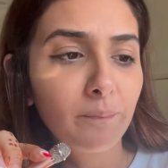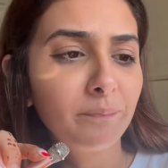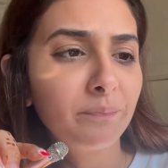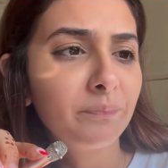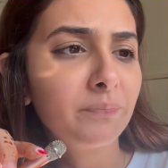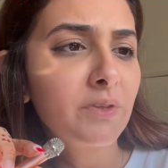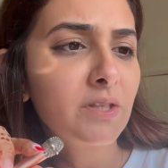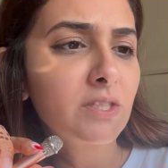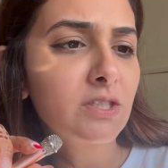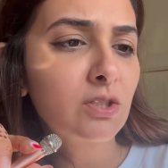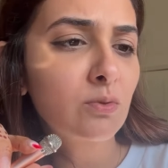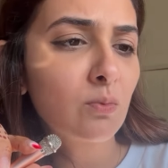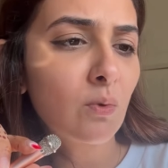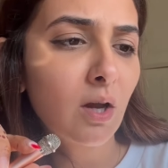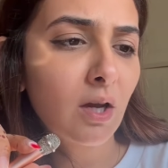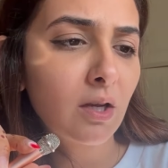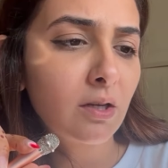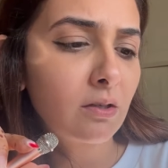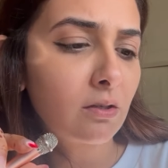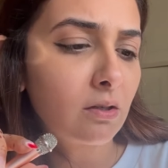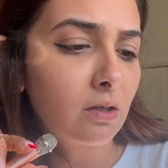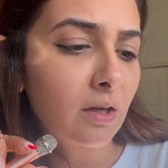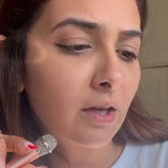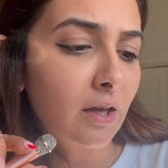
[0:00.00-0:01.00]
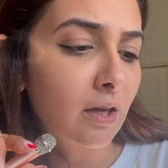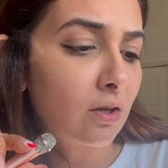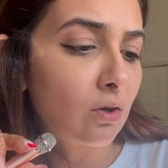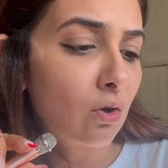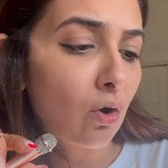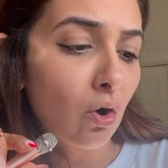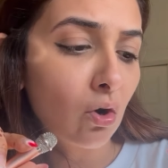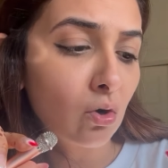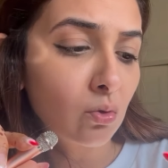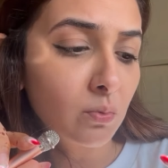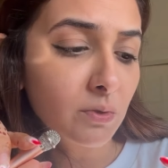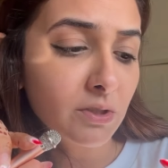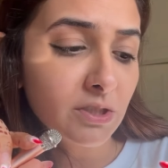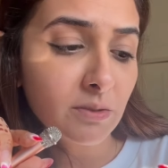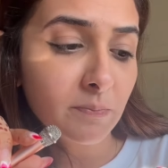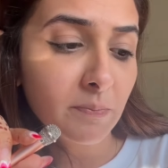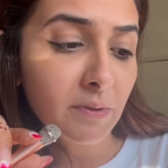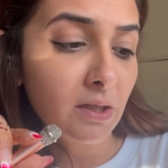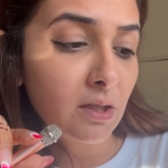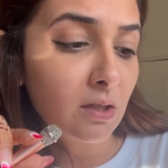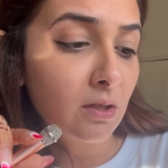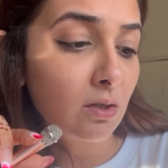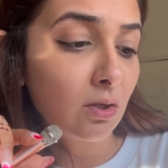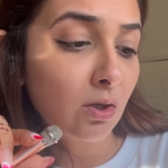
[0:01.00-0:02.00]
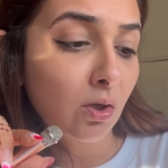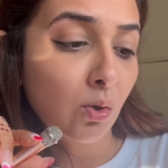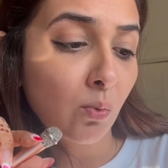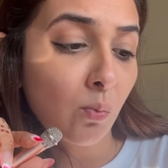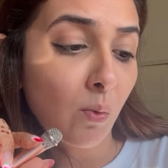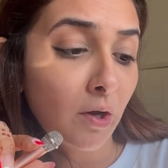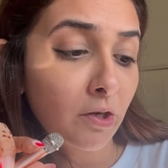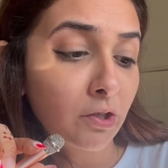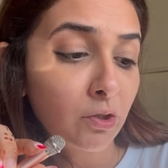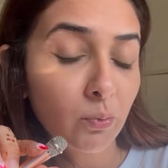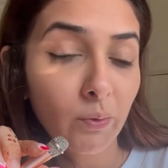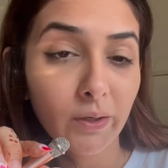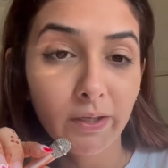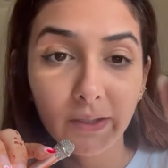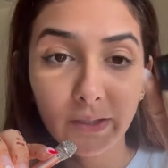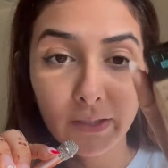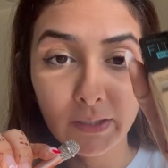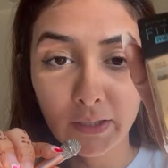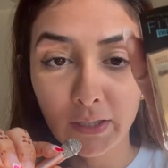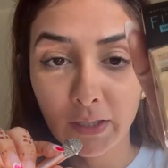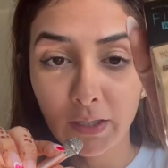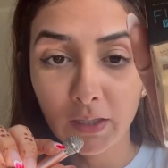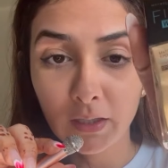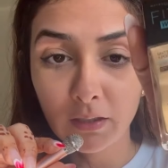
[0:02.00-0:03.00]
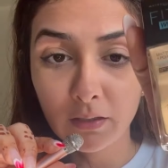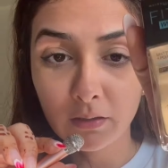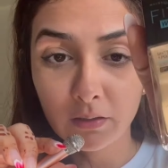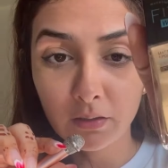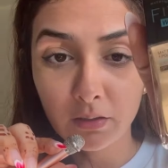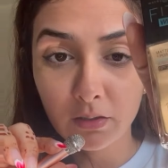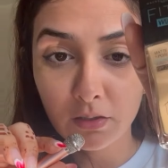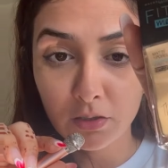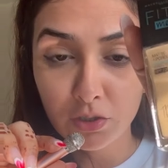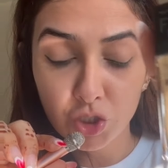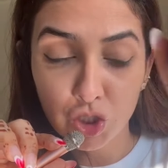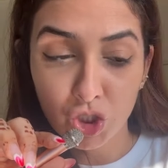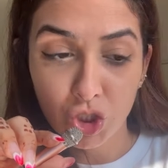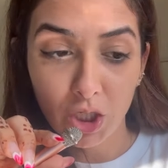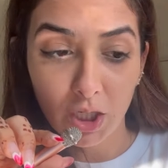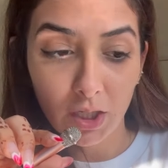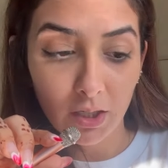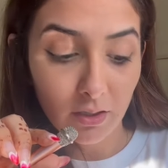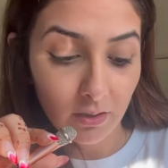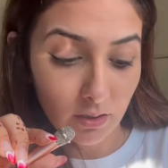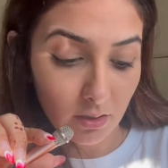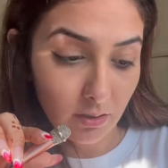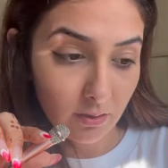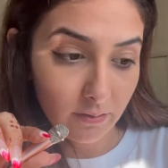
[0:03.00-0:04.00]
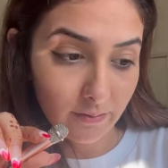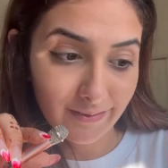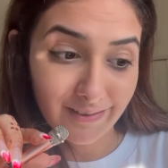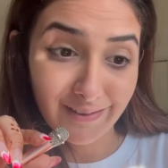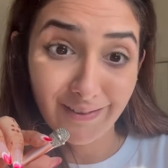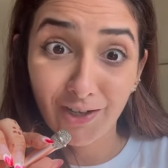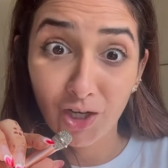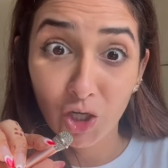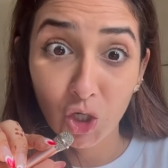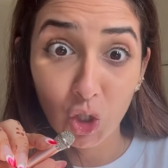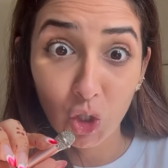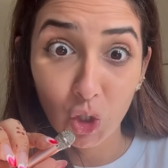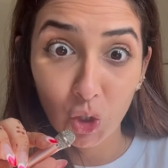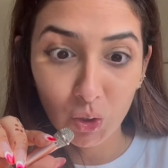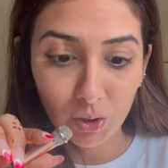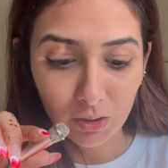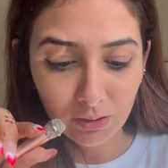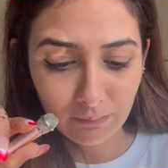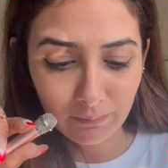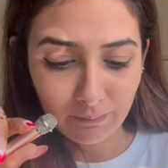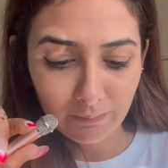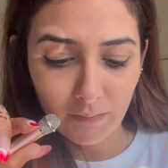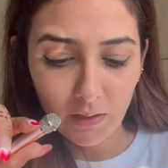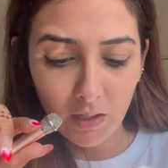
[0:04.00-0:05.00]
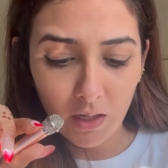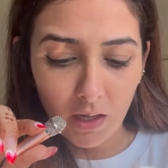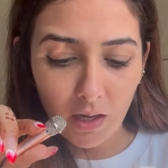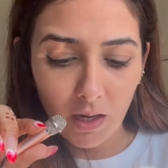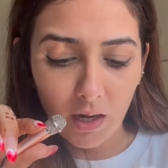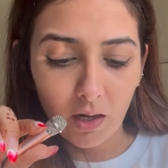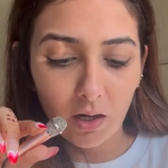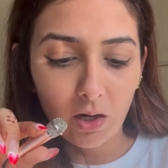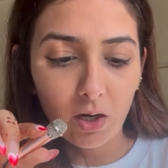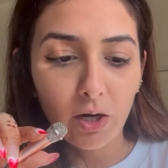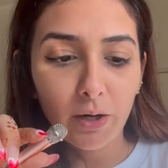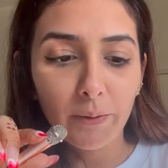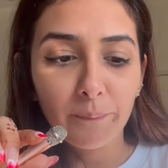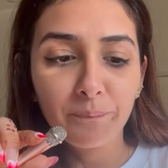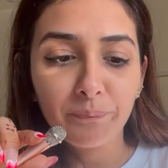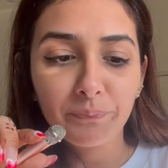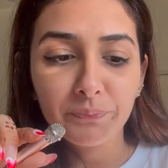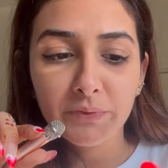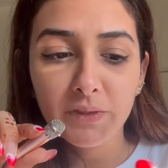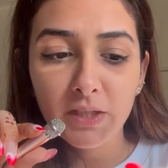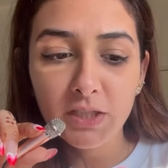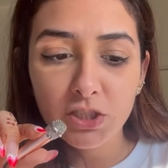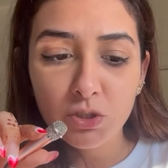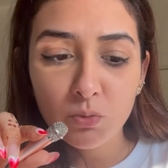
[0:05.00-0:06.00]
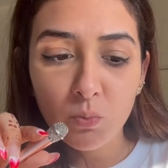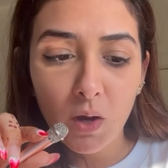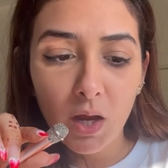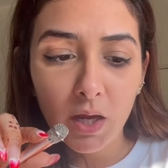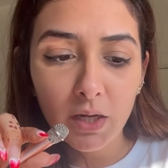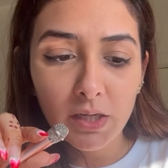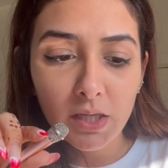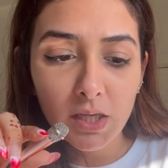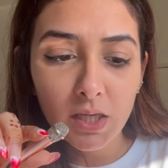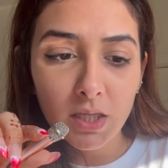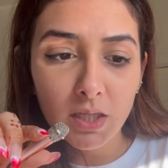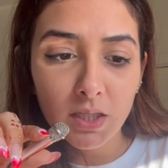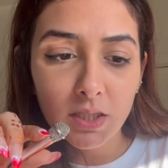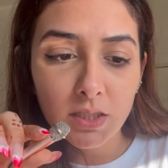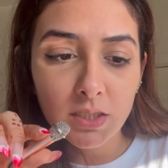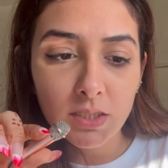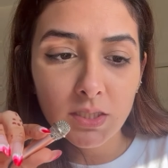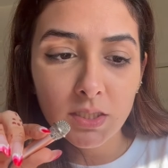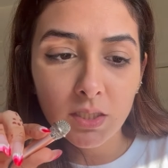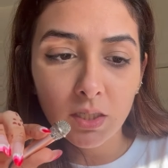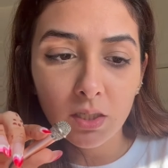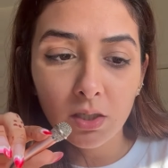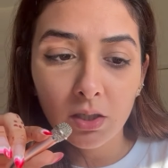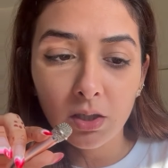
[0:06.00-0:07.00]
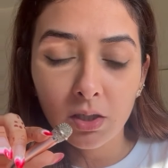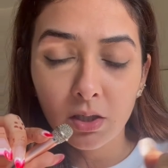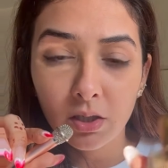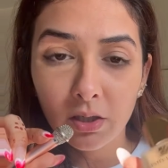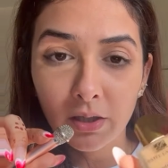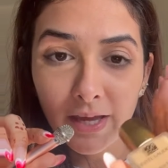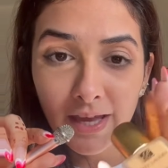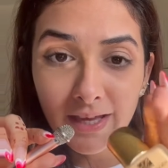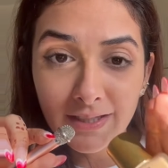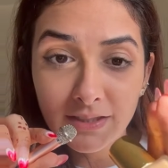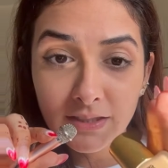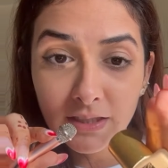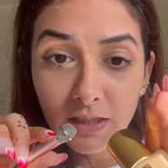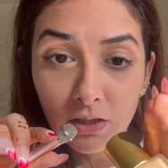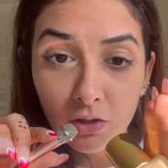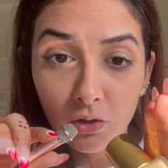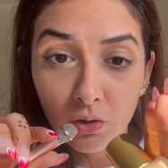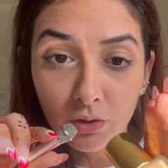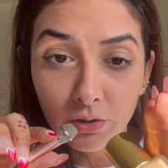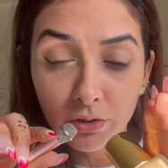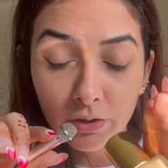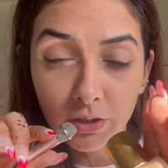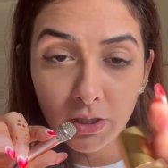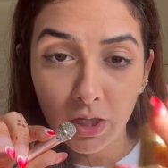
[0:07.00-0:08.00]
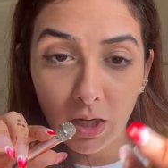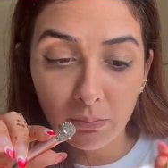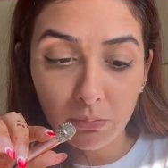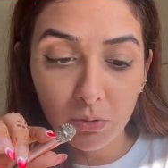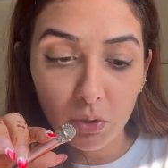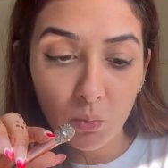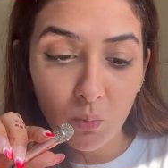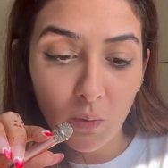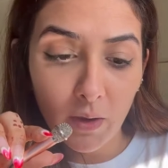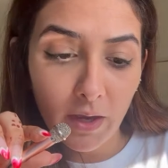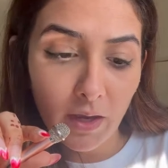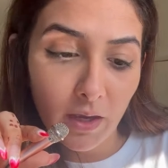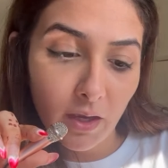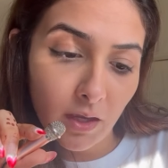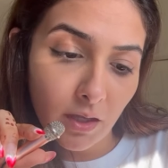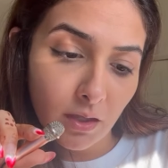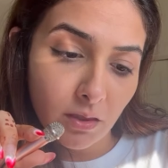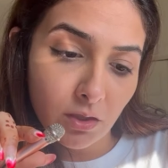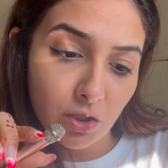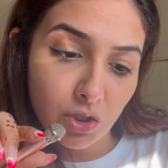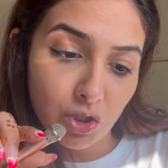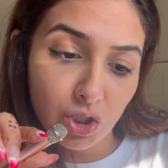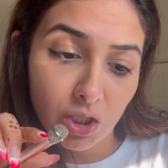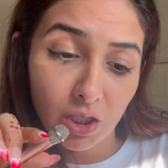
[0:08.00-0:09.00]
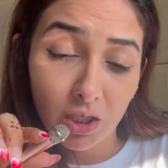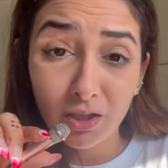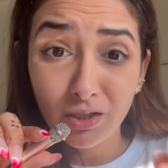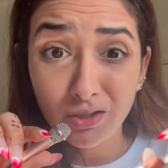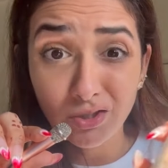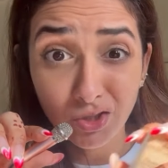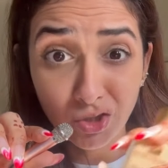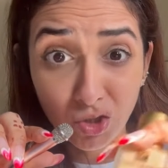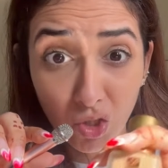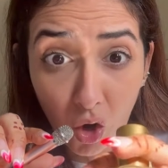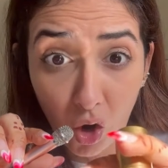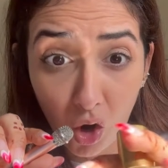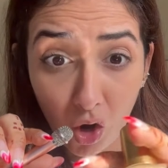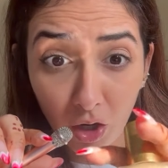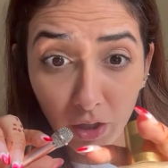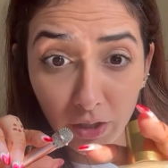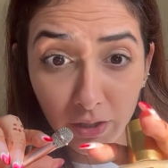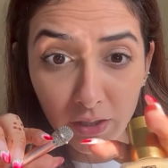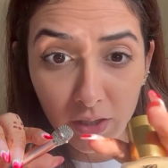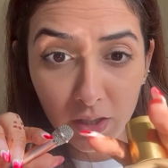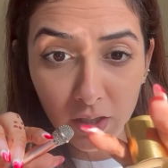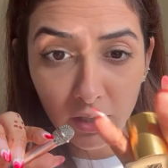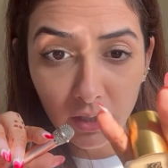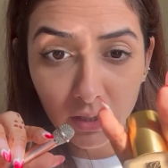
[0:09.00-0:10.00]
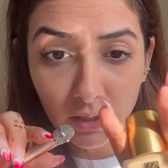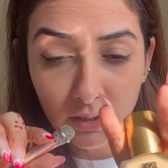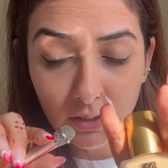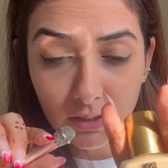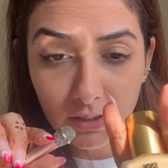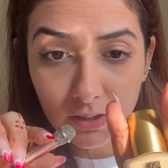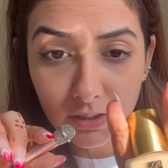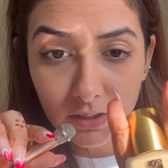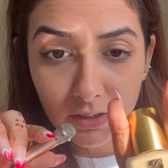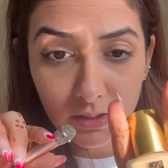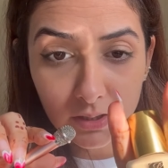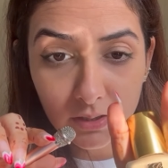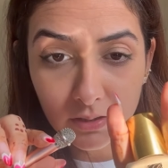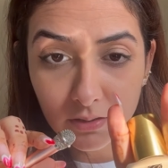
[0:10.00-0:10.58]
This one, again, always been a 128 shaded girl. This one is Estee Lauder Double Wear in the shade Dawn. It's,